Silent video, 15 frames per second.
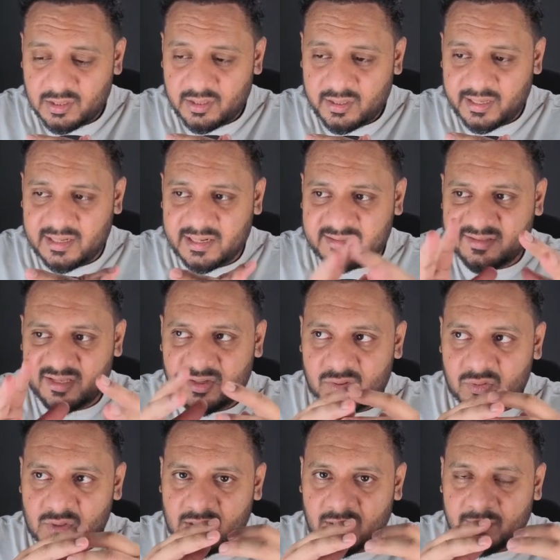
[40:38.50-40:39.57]
And let's say you
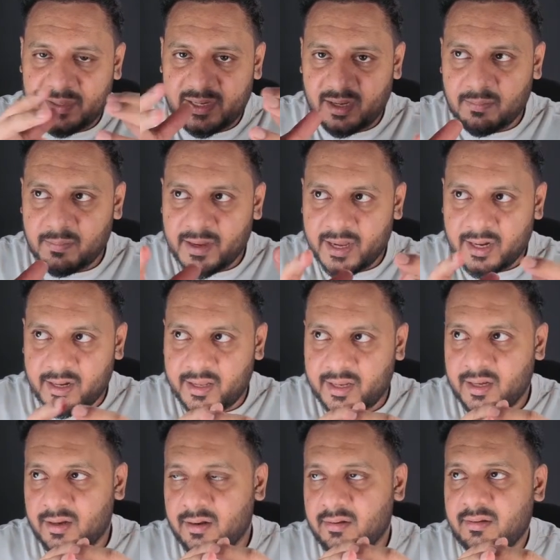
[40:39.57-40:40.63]
do a complete ban,
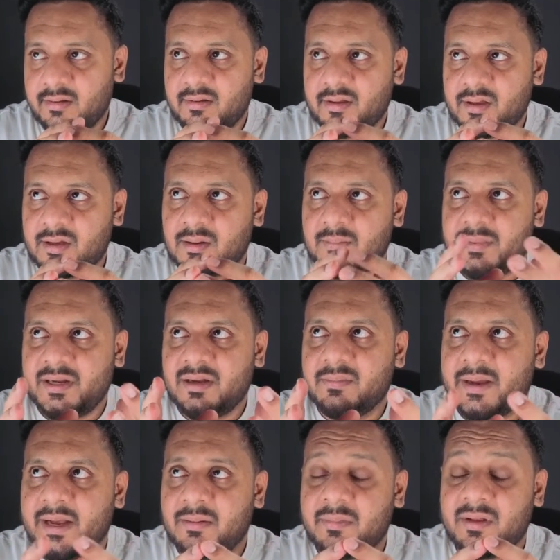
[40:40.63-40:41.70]
and a complete
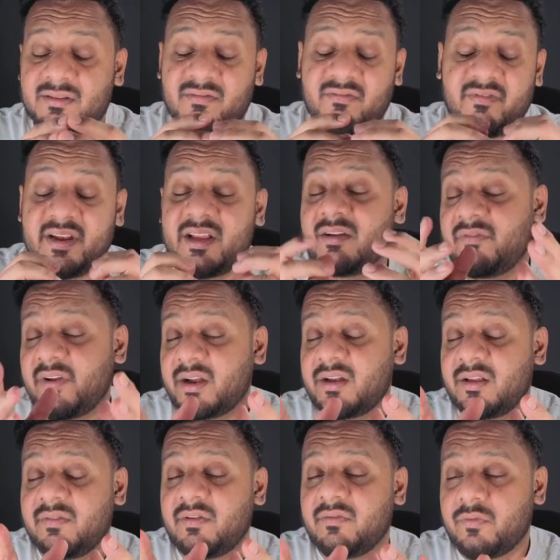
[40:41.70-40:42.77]
ban means a very
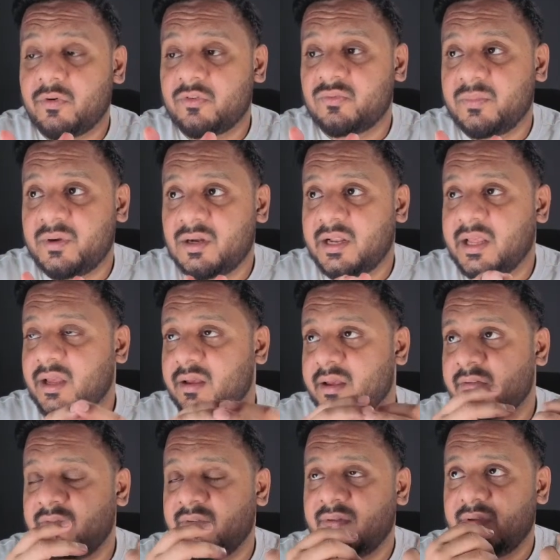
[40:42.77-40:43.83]
effective enforcement. Like
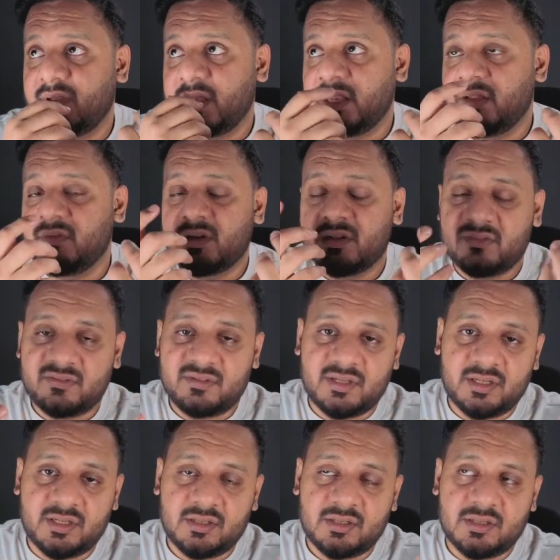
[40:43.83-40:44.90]
if anyone is
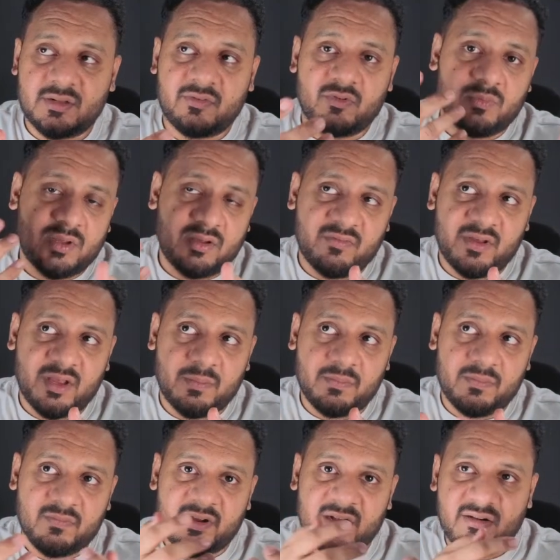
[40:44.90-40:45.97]
seen consuming vape
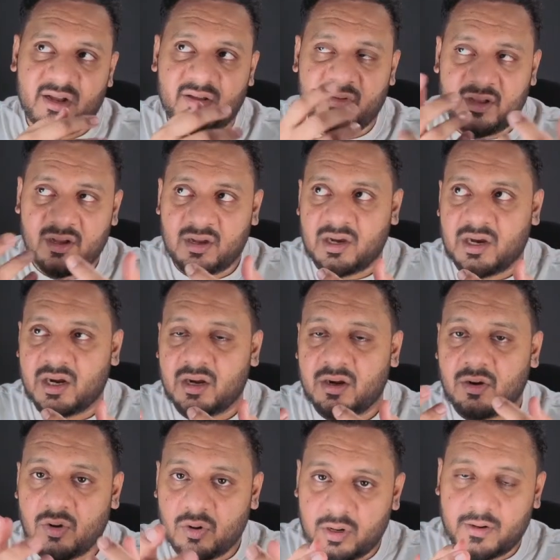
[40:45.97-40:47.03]
while driving a
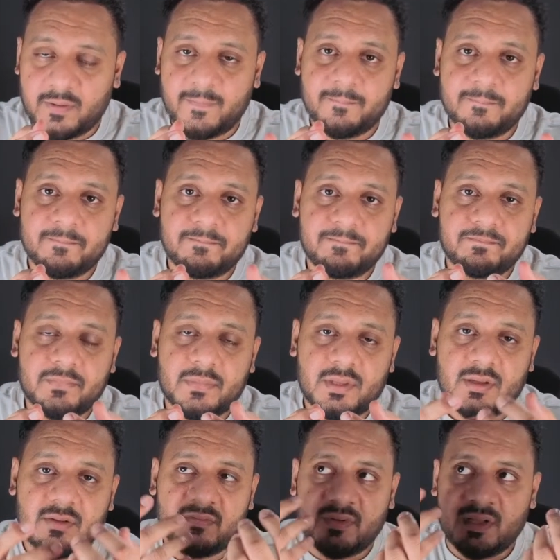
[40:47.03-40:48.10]
car or
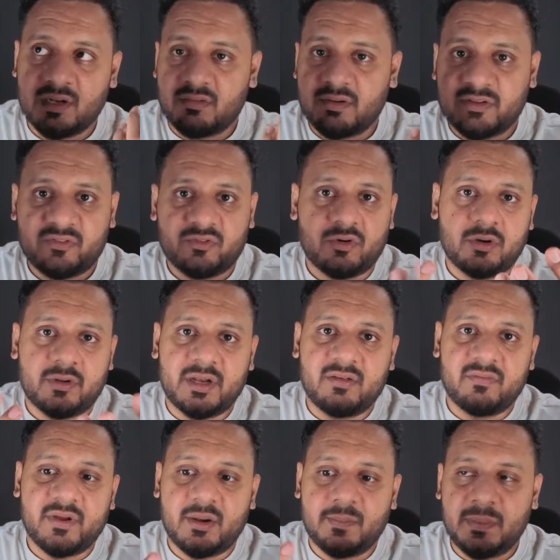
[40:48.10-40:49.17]
in a restaurant or anywhere,